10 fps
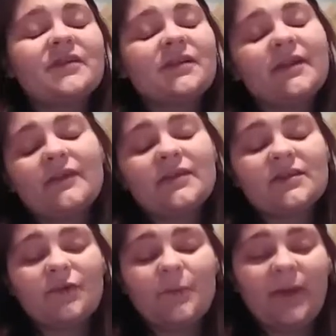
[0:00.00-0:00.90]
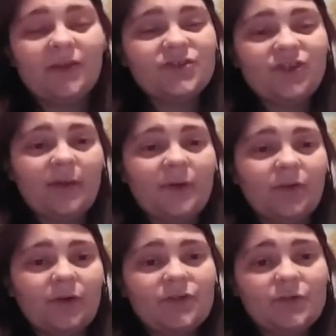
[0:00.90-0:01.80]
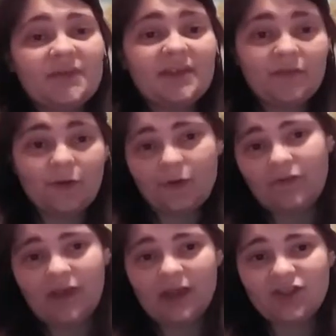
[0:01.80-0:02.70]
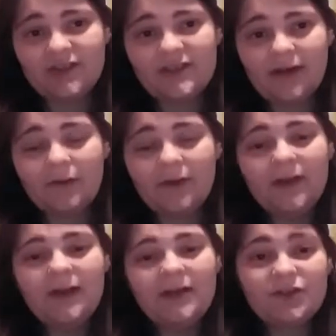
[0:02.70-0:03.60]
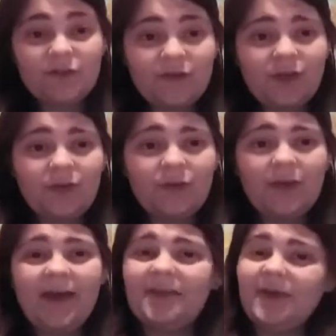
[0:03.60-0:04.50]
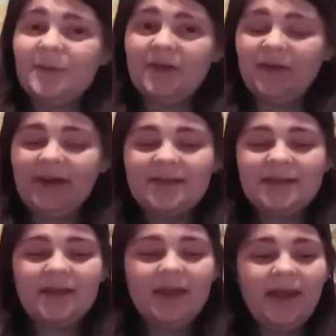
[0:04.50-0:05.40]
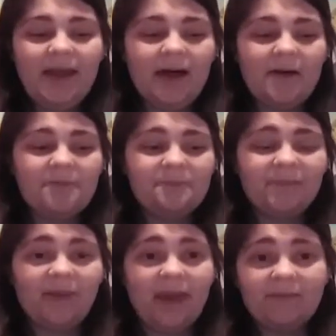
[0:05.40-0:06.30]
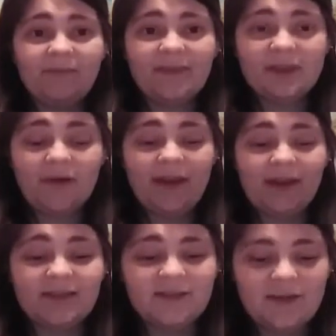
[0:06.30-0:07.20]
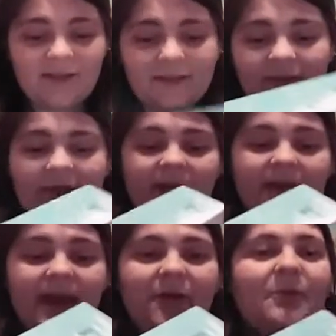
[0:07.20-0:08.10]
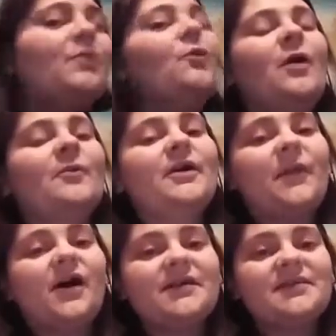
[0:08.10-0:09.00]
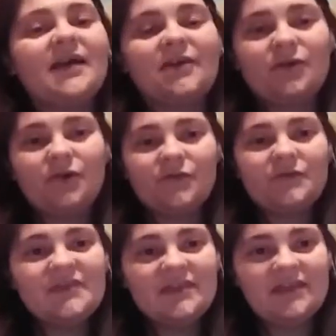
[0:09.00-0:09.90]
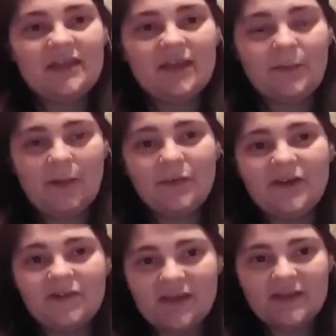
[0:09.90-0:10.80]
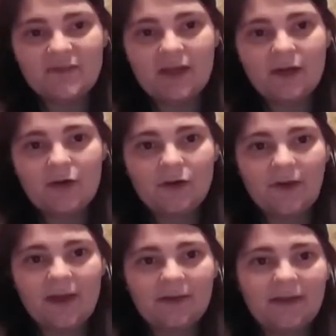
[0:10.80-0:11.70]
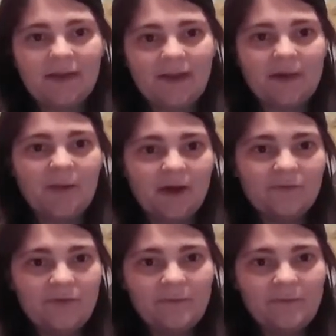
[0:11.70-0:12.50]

click this little bell shape in order to receive the notifications now. So if you could do that, that'd be great. Um, and let's go ahead and get started. Now, the Walmart box, I don't know if you've seen my previous video, I'll go ahead and link that above.